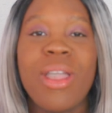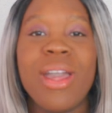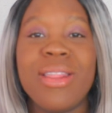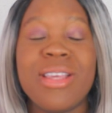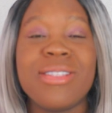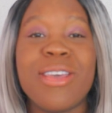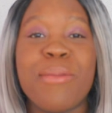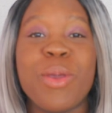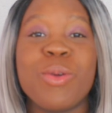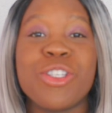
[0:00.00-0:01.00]
And then
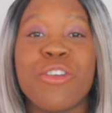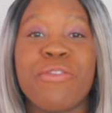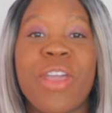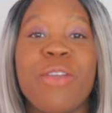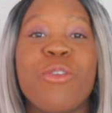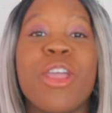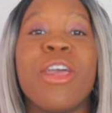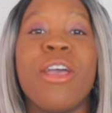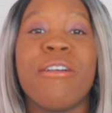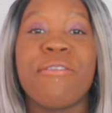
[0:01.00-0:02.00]
tell me what your favorite,
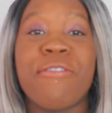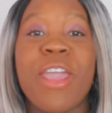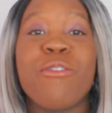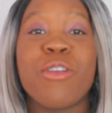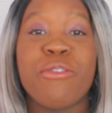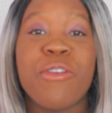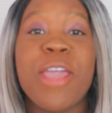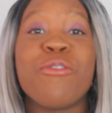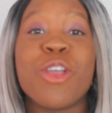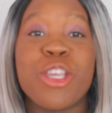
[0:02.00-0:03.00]
favorite,
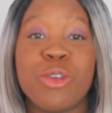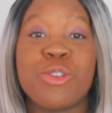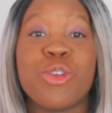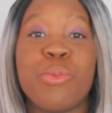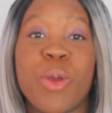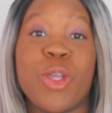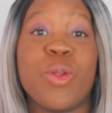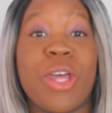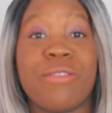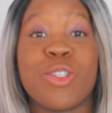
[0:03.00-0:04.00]
favorite YouTuber you
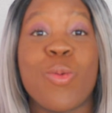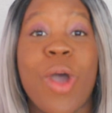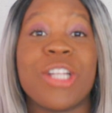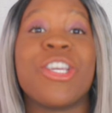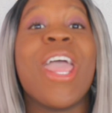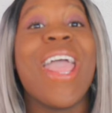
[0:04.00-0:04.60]
love to watch.